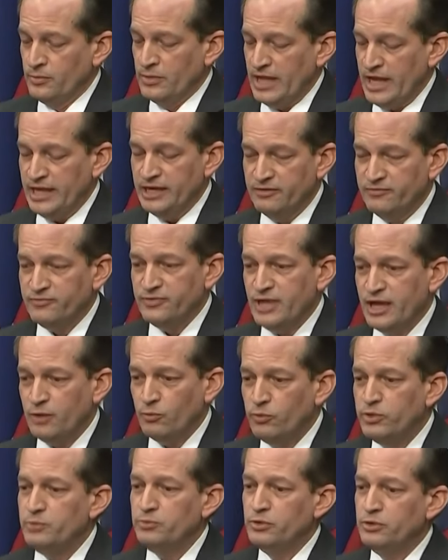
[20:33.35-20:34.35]
And if not,
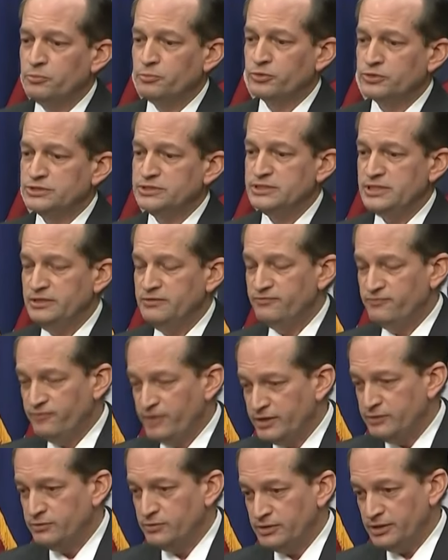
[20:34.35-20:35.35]
we will proceed
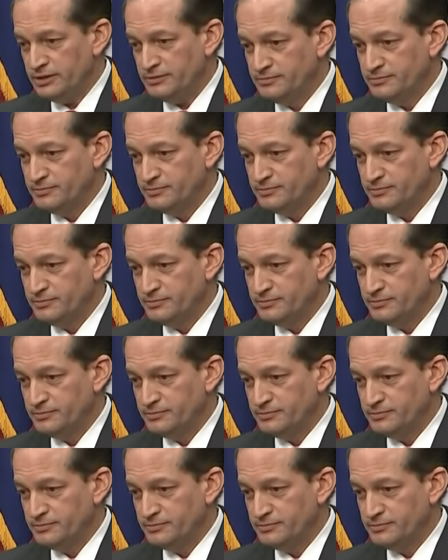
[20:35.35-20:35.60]
federally.